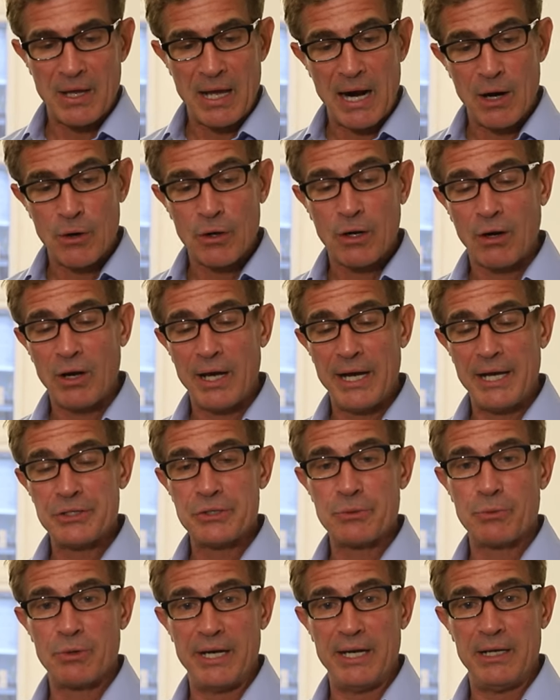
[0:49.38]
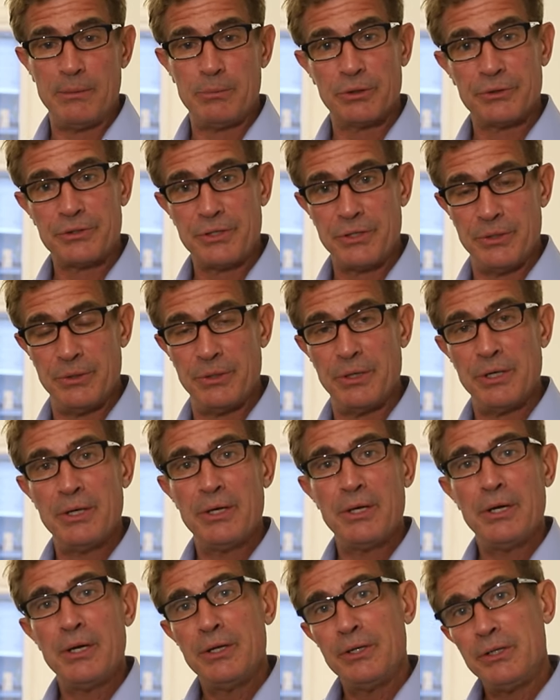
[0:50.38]
Our clients were able to
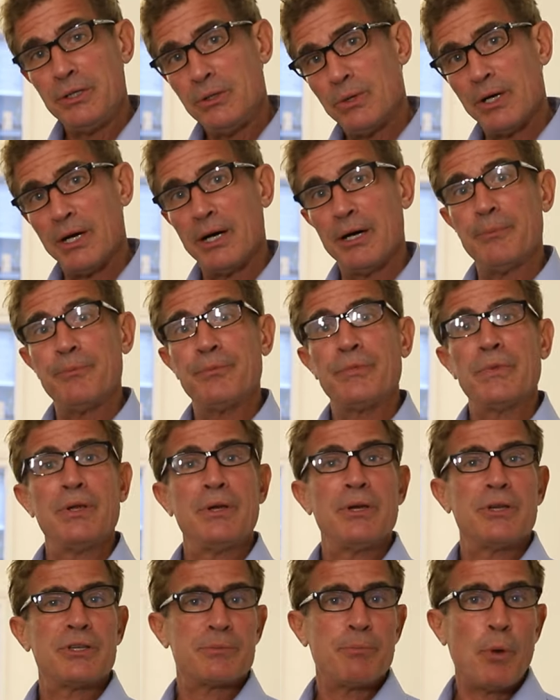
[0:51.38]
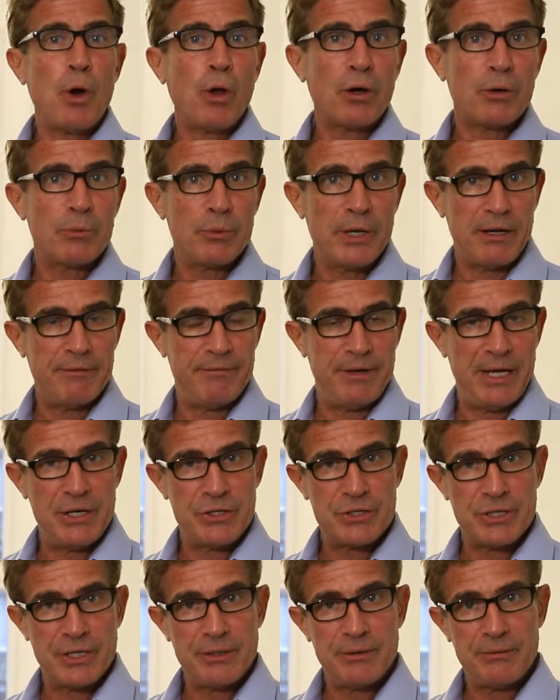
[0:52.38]
do a smaller
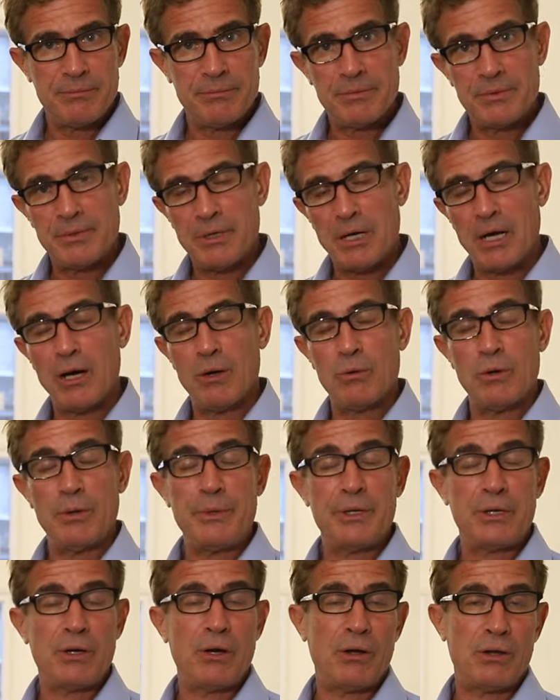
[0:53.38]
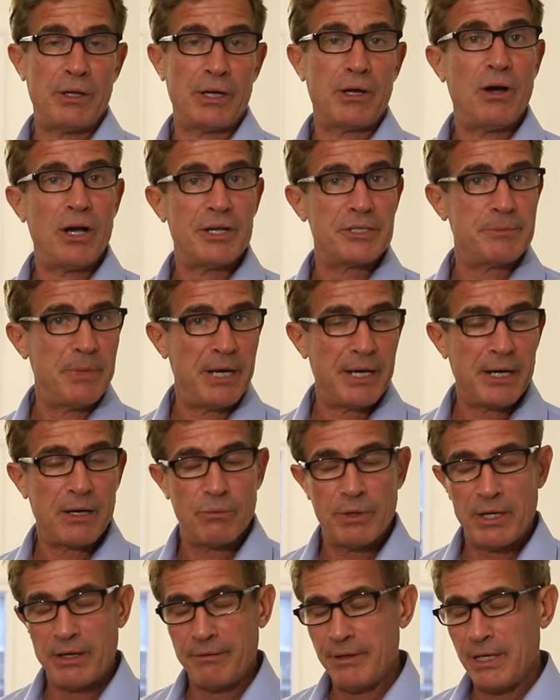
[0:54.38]
renovation, what we call a cosmetic
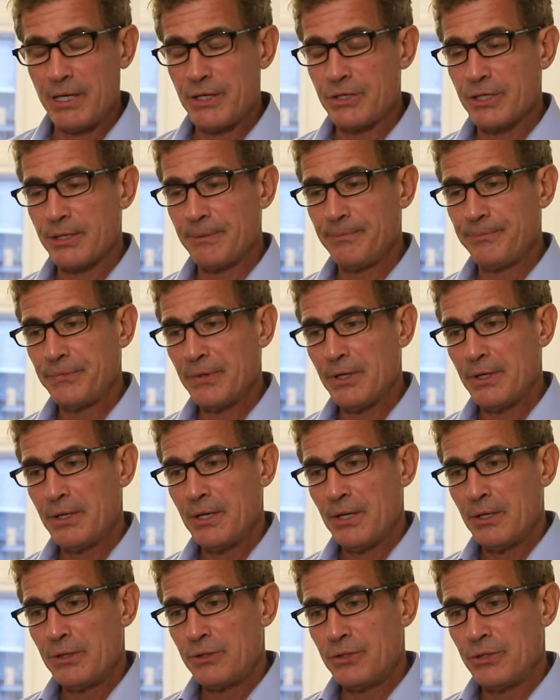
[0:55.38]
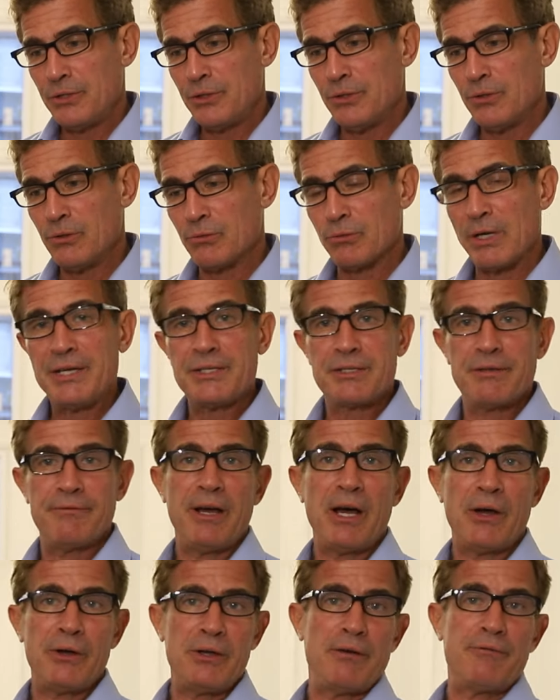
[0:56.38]
renovation, to raise the
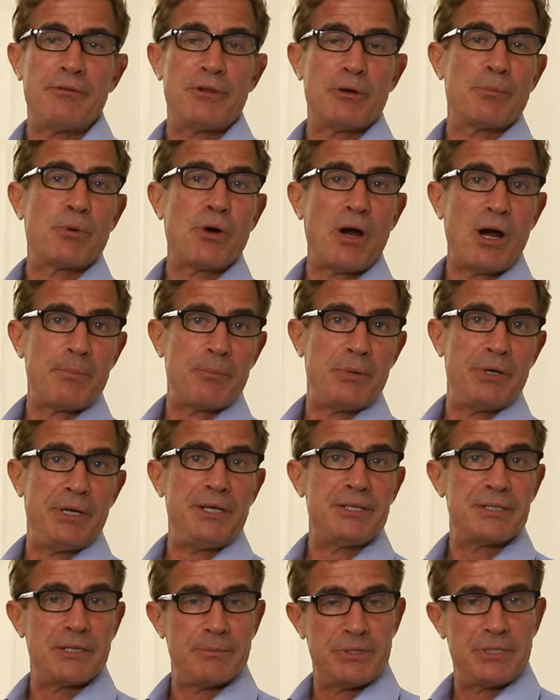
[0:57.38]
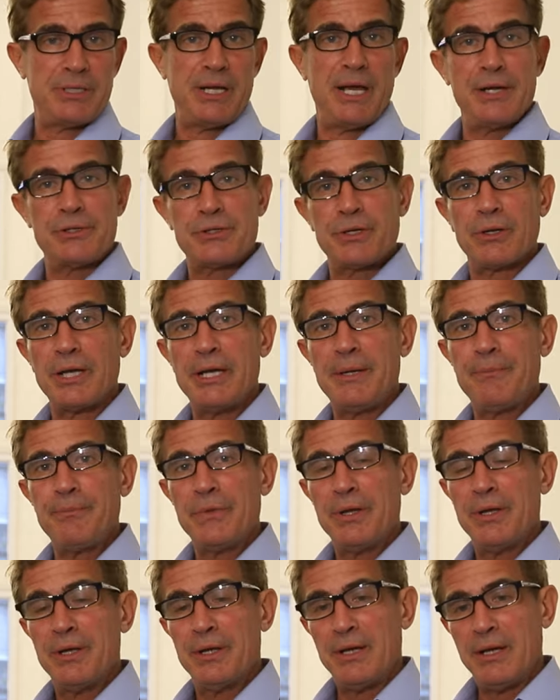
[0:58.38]
value of their property substantially.
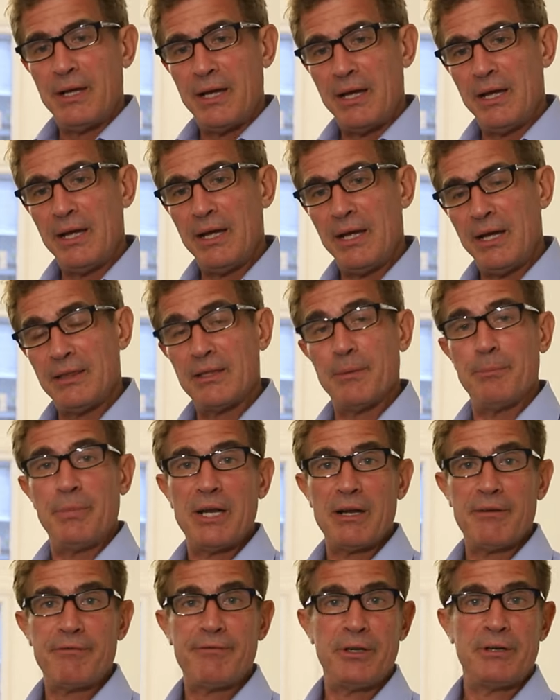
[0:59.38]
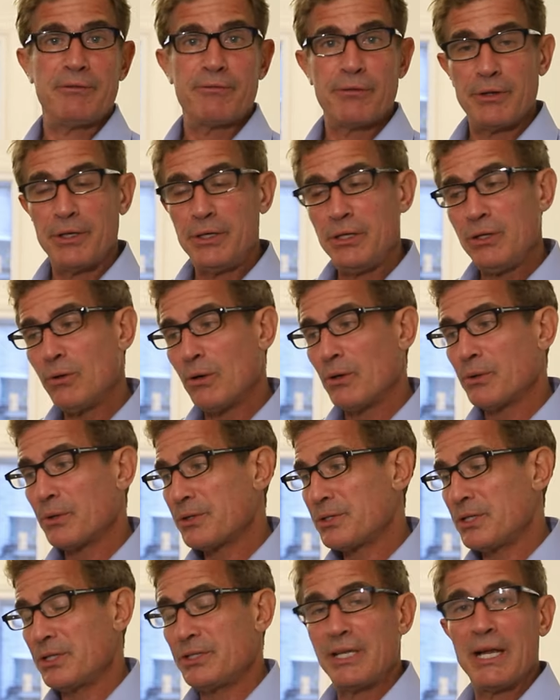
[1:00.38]
And the benefit for the new
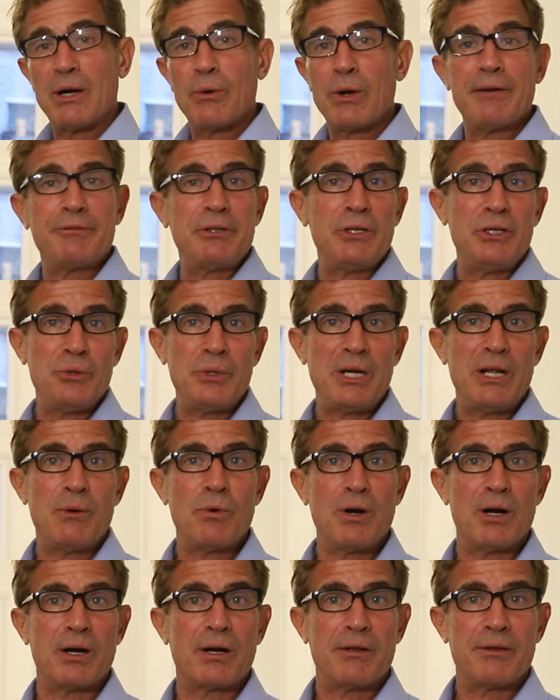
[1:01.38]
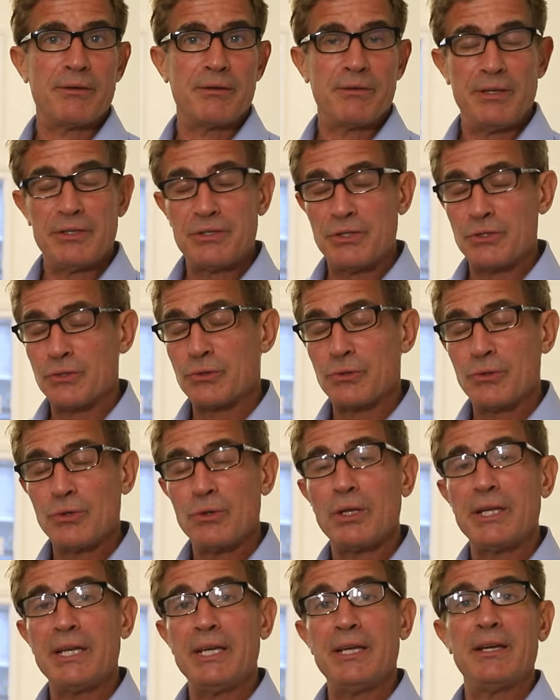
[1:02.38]
owners is they don't have to do any work. This is
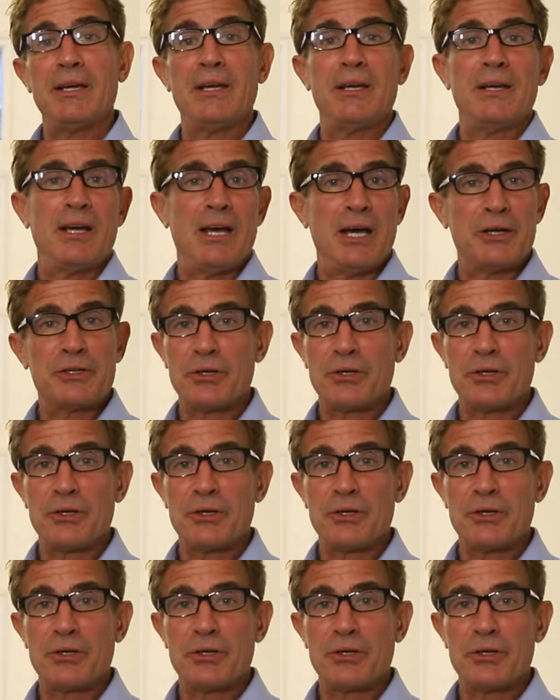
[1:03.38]
truly a